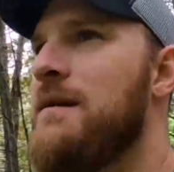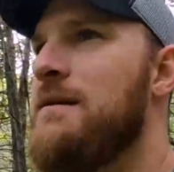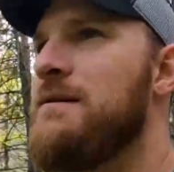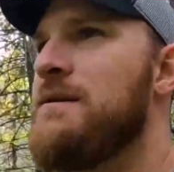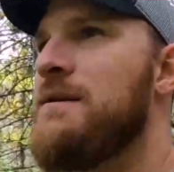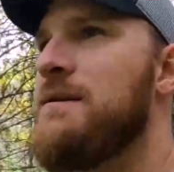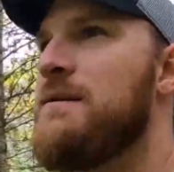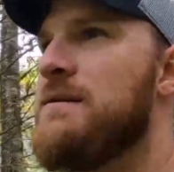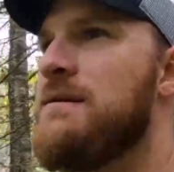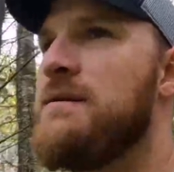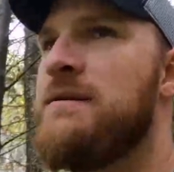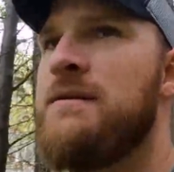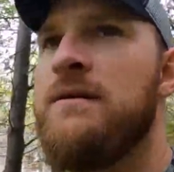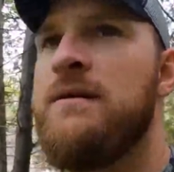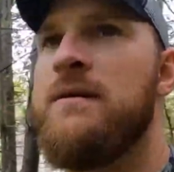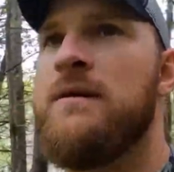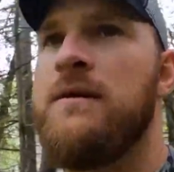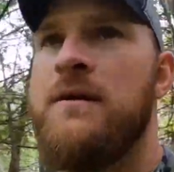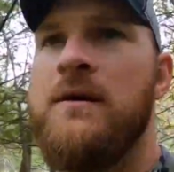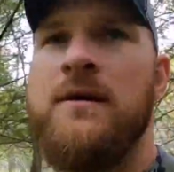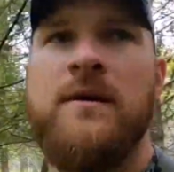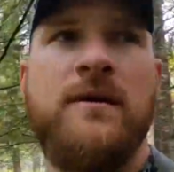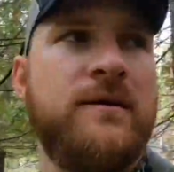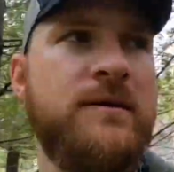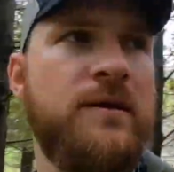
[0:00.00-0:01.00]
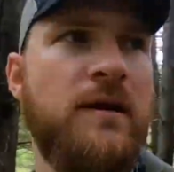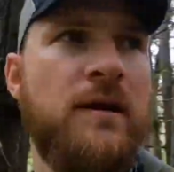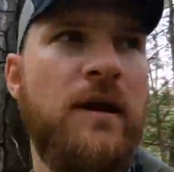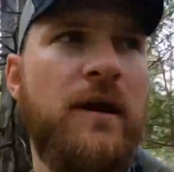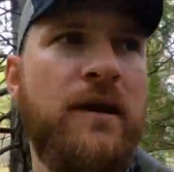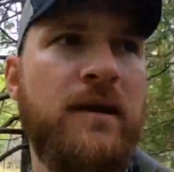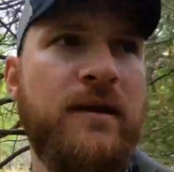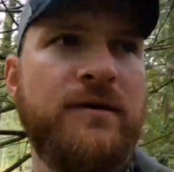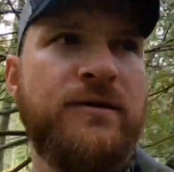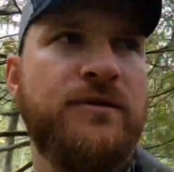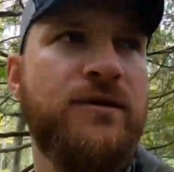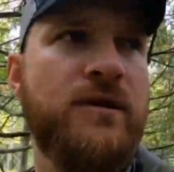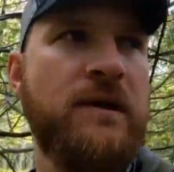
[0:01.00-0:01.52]
There's a
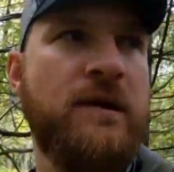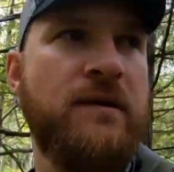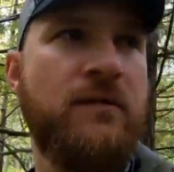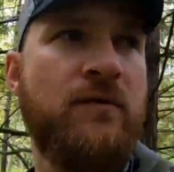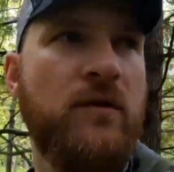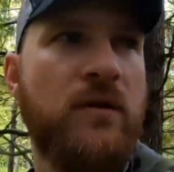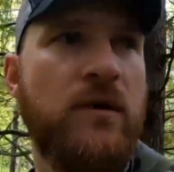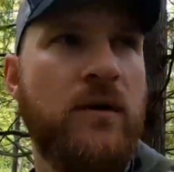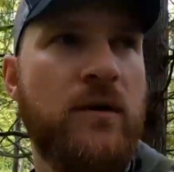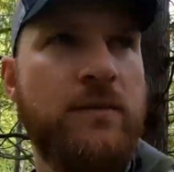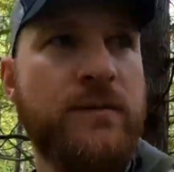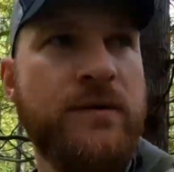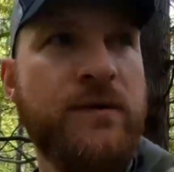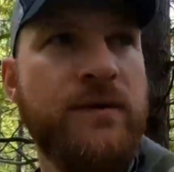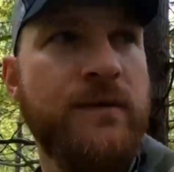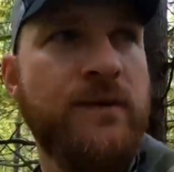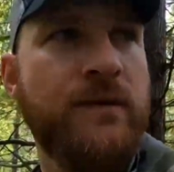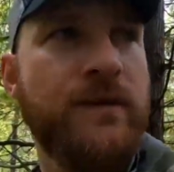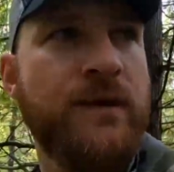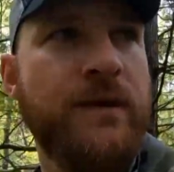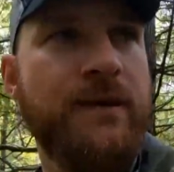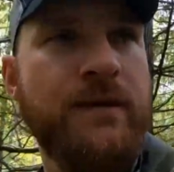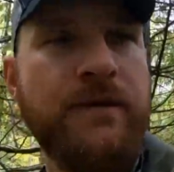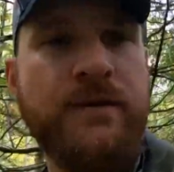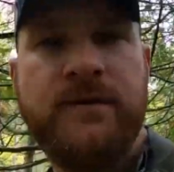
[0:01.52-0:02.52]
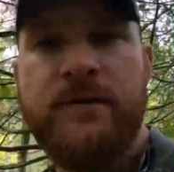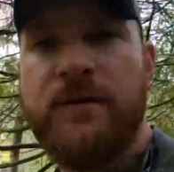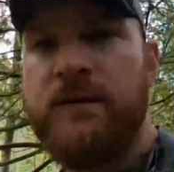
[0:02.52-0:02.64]
lot of travel coming through here,